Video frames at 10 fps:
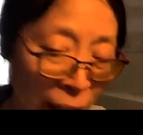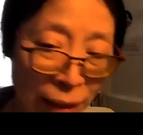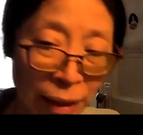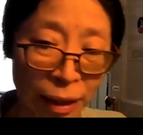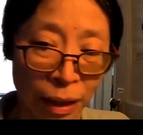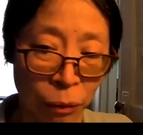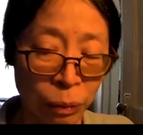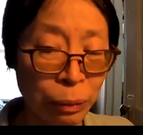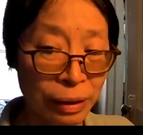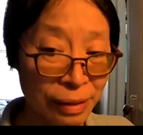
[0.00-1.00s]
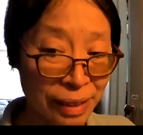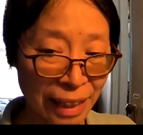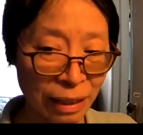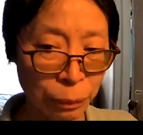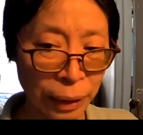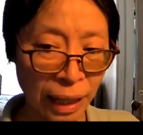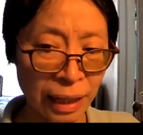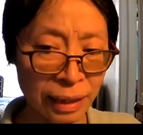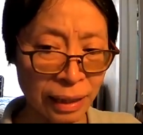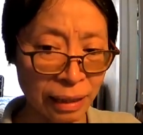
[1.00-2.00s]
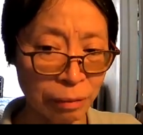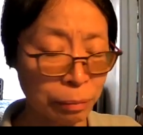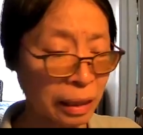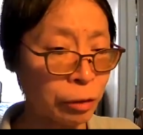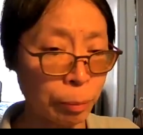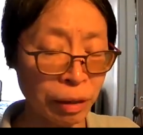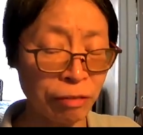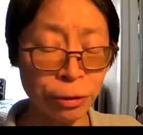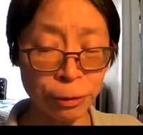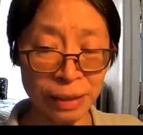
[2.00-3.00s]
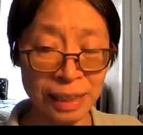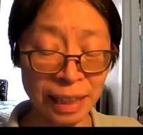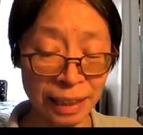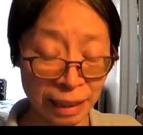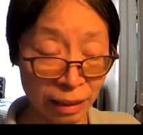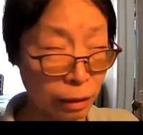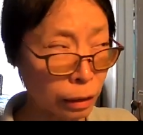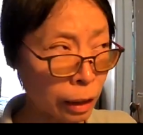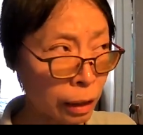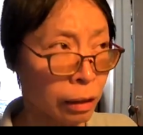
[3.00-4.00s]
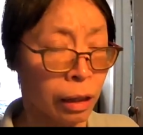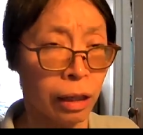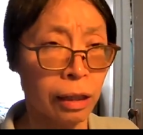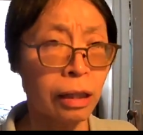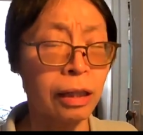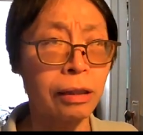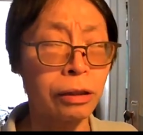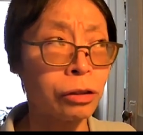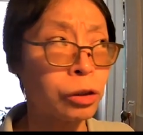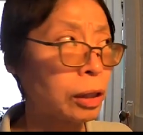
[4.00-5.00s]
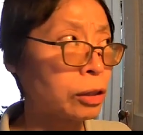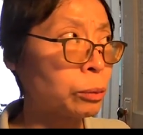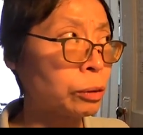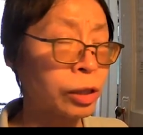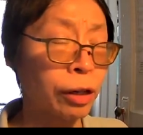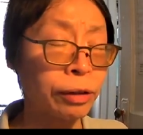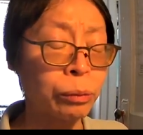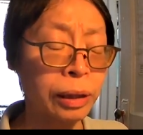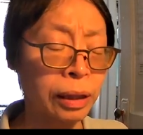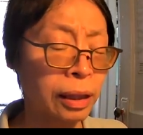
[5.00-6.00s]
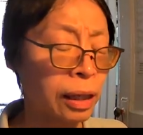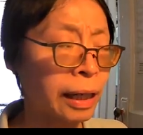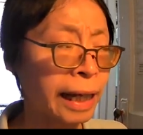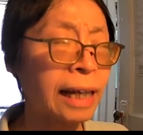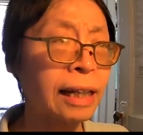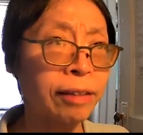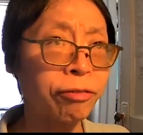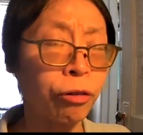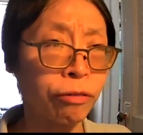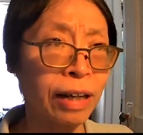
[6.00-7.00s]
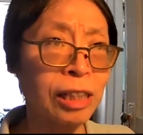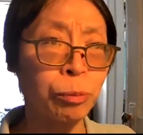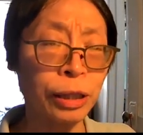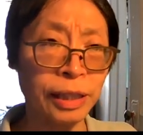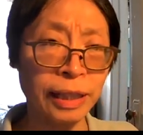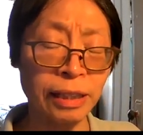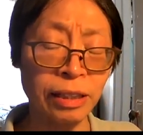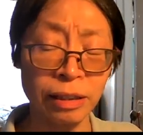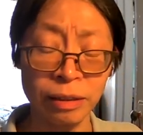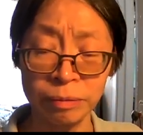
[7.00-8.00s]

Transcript: Yeah. What were you saying? We got either buffered or disconnected. You were starting with a candidate for vice president.